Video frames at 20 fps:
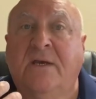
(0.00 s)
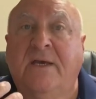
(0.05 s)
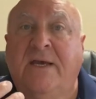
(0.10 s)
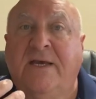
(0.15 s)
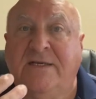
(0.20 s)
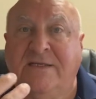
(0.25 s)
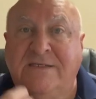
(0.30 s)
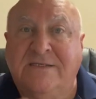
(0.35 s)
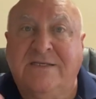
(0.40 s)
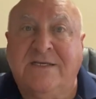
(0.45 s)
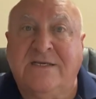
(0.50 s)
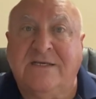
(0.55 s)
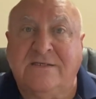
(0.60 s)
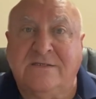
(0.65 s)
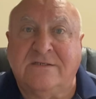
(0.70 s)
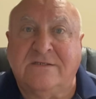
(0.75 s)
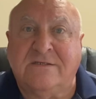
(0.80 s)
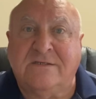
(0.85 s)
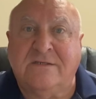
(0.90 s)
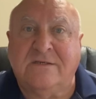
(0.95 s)

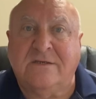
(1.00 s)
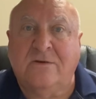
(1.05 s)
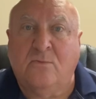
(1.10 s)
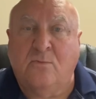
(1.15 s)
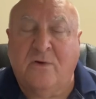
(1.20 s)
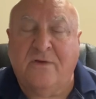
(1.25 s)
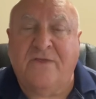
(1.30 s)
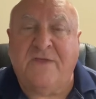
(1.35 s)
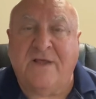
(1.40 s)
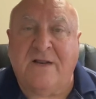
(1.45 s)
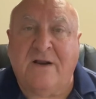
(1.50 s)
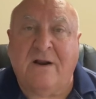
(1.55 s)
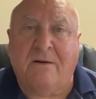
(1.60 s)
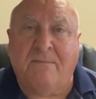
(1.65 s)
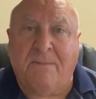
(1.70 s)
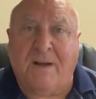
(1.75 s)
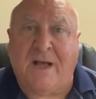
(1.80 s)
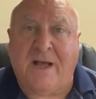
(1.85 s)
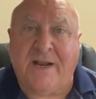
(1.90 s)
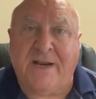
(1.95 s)
exists within our
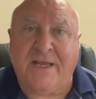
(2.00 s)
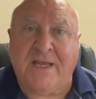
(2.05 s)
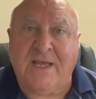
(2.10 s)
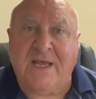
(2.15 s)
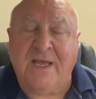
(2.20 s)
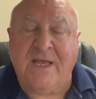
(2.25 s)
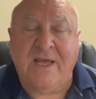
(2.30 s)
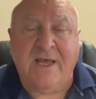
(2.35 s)
body.